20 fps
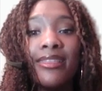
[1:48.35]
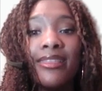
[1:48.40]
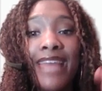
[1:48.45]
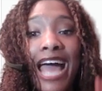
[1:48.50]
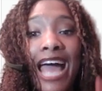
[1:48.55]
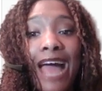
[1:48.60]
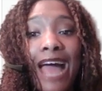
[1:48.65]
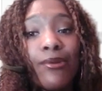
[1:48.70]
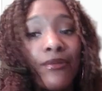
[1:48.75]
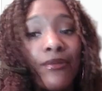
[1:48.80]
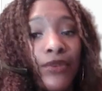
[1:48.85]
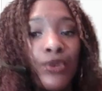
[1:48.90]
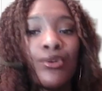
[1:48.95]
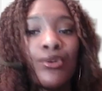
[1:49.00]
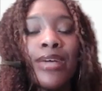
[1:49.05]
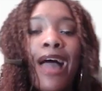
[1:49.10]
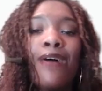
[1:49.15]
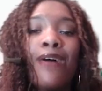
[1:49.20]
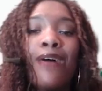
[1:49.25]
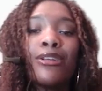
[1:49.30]
That review
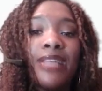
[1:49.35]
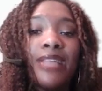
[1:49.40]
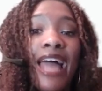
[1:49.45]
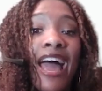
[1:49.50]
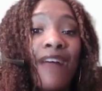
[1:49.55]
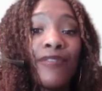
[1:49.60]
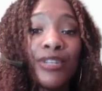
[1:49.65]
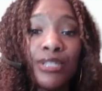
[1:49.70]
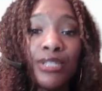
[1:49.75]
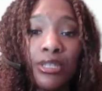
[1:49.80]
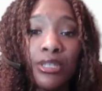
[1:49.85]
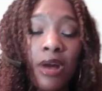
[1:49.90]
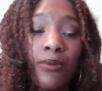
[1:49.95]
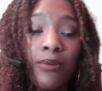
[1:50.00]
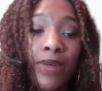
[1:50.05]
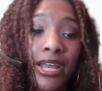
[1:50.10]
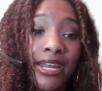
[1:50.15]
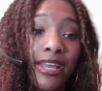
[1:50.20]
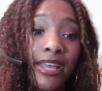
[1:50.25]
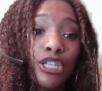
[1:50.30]
count and average star
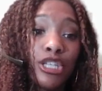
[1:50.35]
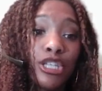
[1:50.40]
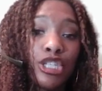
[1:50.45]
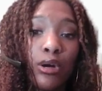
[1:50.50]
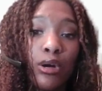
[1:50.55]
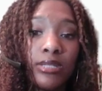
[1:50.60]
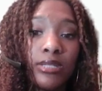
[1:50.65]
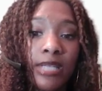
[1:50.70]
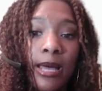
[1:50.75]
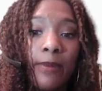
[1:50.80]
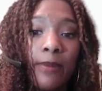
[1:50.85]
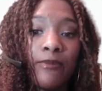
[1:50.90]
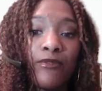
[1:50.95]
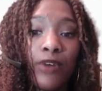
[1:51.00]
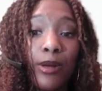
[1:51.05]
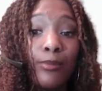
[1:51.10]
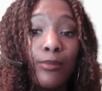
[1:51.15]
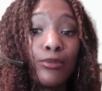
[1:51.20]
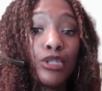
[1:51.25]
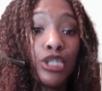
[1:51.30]
rating shows up
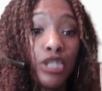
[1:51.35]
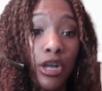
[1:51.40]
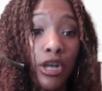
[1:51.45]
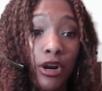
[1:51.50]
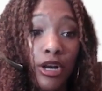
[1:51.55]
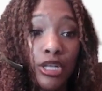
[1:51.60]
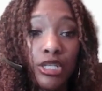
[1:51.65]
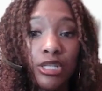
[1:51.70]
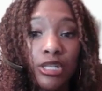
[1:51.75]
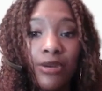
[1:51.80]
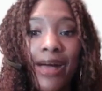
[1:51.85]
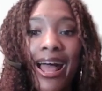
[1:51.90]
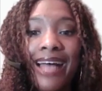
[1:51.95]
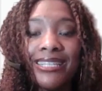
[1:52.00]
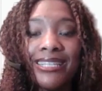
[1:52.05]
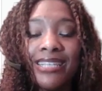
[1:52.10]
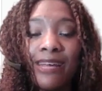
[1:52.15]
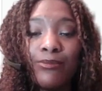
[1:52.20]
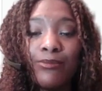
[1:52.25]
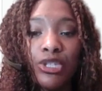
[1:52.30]
from search. So
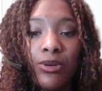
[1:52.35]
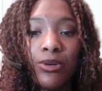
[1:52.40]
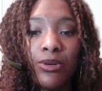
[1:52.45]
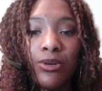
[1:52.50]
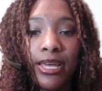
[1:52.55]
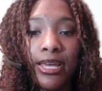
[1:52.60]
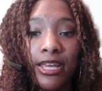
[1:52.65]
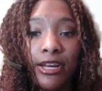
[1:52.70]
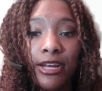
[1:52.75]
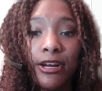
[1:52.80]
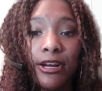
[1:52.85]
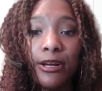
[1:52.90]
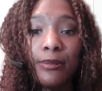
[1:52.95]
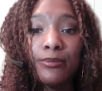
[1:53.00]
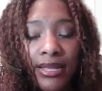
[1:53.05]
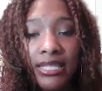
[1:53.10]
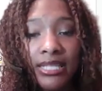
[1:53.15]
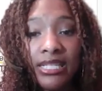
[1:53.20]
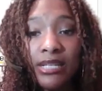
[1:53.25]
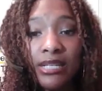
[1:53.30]
as I'm showing here,
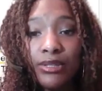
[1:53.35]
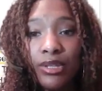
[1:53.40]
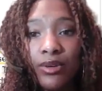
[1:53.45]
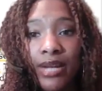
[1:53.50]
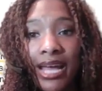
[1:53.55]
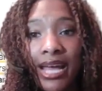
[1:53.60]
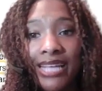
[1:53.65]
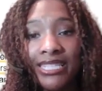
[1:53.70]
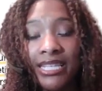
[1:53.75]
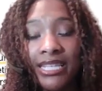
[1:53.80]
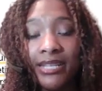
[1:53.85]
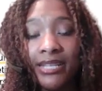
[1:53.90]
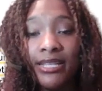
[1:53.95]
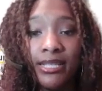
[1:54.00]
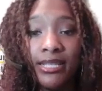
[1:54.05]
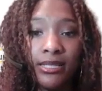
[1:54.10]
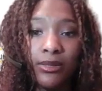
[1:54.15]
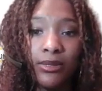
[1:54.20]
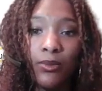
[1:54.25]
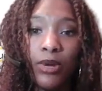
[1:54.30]
this gives you an idea.
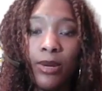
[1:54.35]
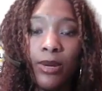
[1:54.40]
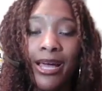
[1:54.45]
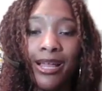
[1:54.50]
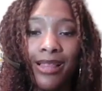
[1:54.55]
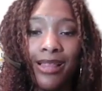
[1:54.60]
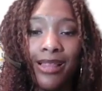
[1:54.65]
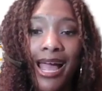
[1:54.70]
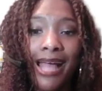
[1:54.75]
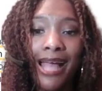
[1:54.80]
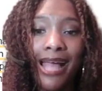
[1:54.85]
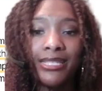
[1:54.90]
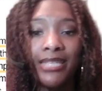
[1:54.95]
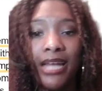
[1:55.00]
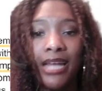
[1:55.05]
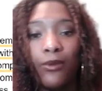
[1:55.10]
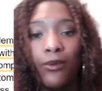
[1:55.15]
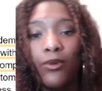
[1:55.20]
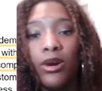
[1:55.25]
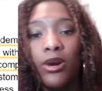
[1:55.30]
This is one of my clients
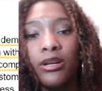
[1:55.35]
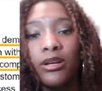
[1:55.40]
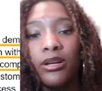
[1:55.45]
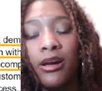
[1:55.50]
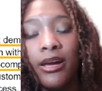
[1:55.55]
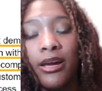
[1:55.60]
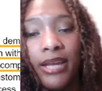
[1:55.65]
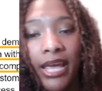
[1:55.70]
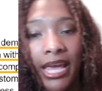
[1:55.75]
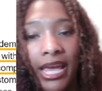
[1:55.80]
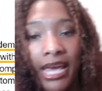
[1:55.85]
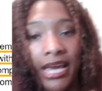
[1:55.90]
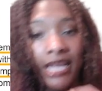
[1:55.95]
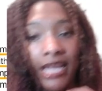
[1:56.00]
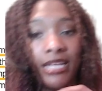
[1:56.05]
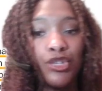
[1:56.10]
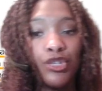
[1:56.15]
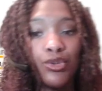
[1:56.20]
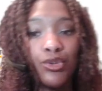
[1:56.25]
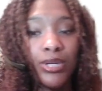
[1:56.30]
that I work on,
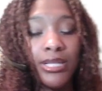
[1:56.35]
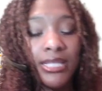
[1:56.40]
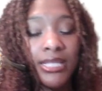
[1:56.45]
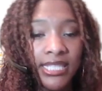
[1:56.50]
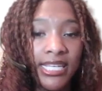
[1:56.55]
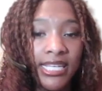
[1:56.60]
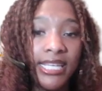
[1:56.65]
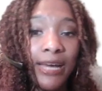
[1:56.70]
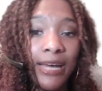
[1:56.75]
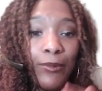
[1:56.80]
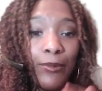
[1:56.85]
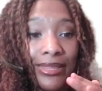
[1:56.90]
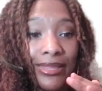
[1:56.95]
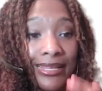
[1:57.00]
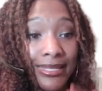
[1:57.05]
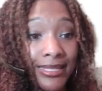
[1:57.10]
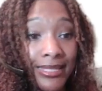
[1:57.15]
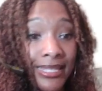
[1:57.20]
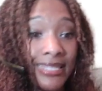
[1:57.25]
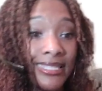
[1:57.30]
and you can see what
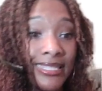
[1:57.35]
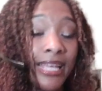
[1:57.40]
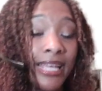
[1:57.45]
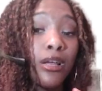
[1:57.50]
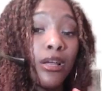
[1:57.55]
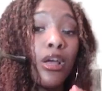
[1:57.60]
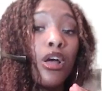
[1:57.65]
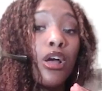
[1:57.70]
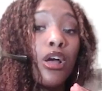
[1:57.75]
this listing